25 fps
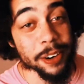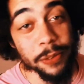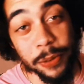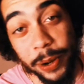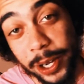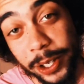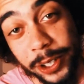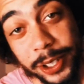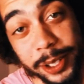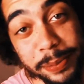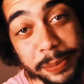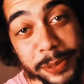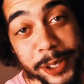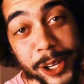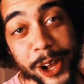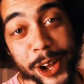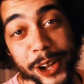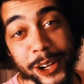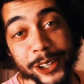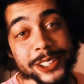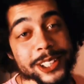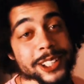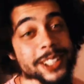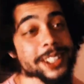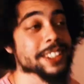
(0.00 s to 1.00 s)
welcome
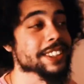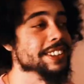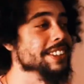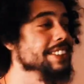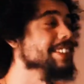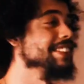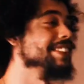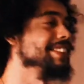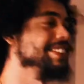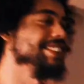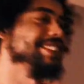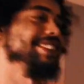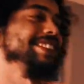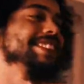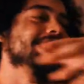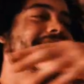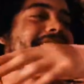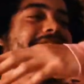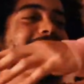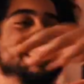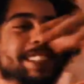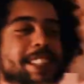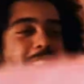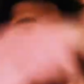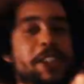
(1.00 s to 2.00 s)
y'all
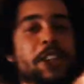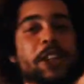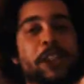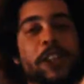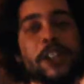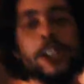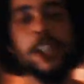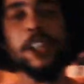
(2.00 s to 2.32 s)
to the